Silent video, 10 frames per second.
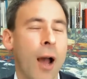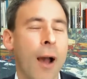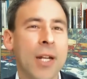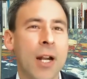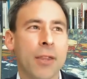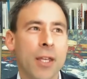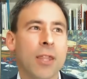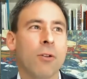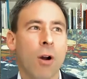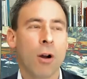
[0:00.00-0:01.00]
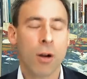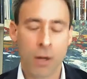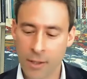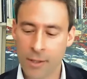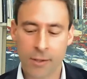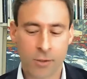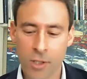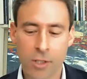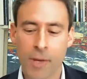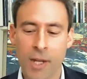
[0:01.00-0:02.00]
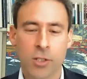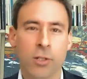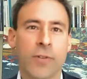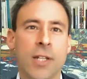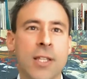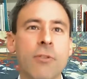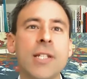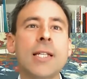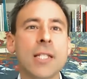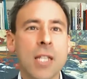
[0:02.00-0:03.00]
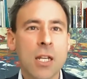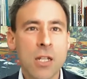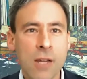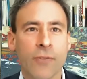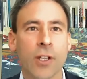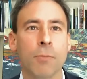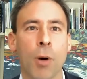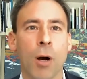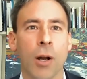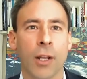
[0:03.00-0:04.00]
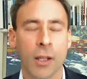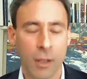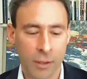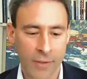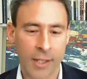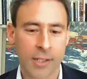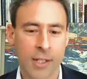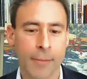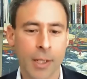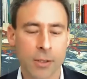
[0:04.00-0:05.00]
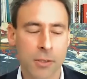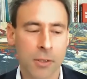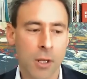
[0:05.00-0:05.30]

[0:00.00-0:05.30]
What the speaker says: I mean, I think there are, according to my surveys, there is a significant body of academics,